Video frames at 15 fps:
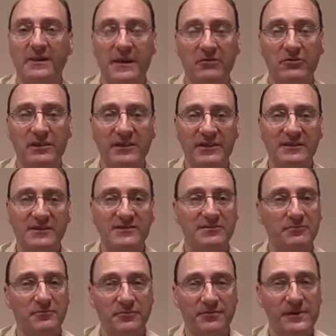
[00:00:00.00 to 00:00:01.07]
That really led to
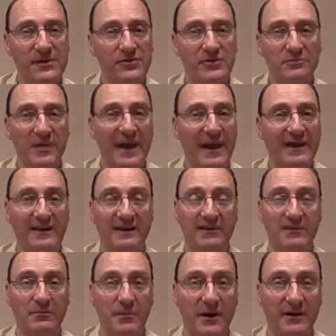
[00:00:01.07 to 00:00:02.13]
some fear and panic
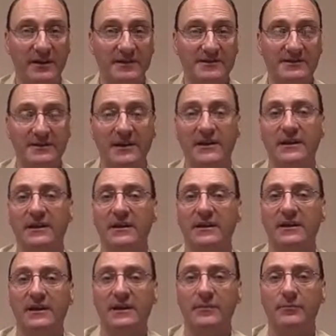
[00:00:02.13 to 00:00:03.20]
in the markets.
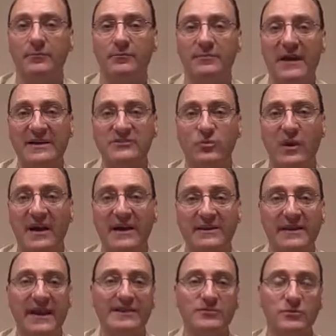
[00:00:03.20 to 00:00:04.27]
That's why
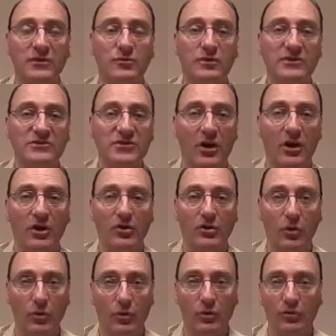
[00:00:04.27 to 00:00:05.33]
last week we saw
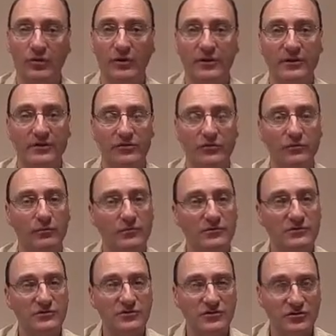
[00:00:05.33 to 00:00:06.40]
gold
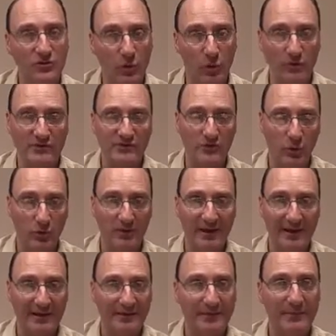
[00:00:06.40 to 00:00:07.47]

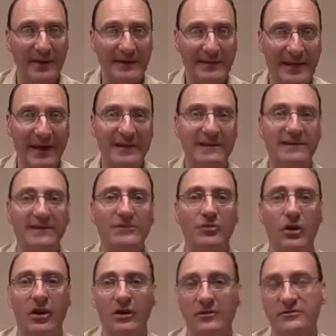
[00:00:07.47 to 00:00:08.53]
soaring by
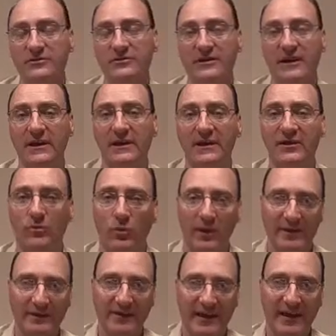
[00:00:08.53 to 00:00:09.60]
$90 in
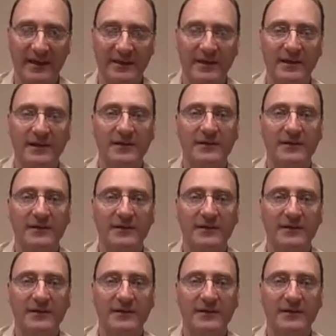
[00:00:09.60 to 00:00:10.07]
one day.